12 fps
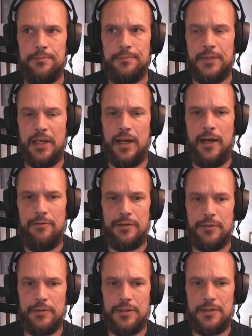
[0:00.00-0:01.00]
yeah,
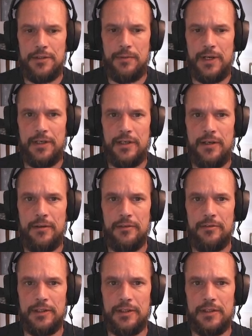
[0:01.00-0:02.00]
afterwards, right now, I
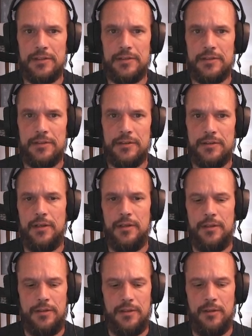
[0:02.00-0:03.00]
think that's
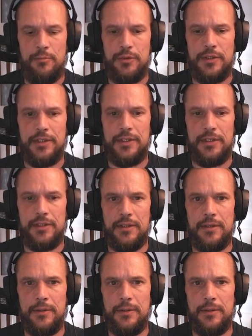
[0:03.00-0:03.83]
a pretty